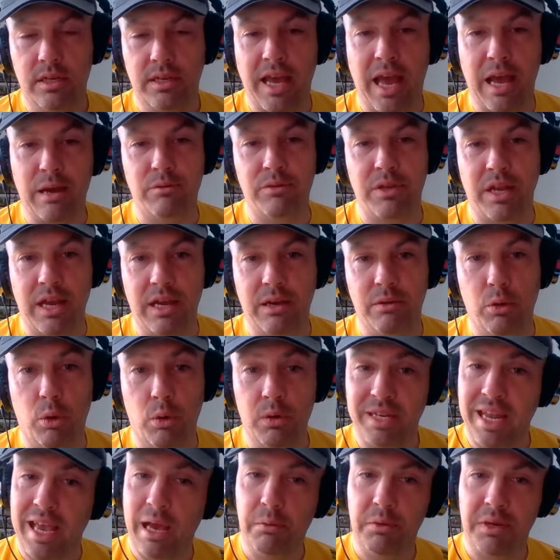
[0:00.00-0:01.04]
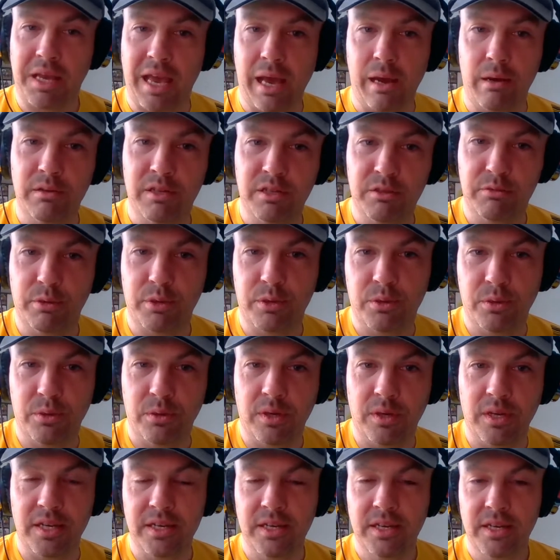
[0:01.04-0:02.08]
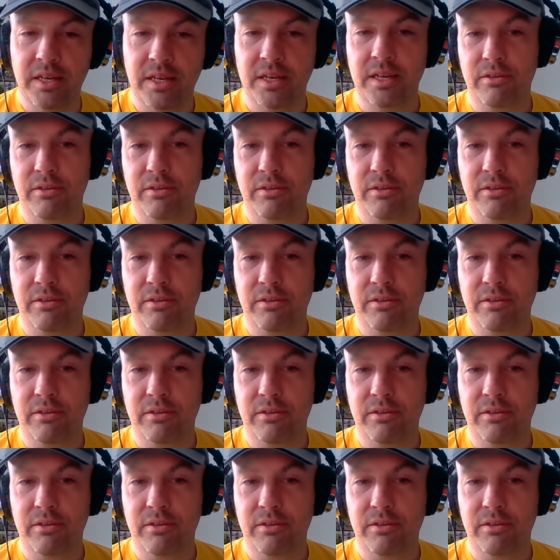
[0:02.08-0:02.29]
countdown, or down count, as we'll call it,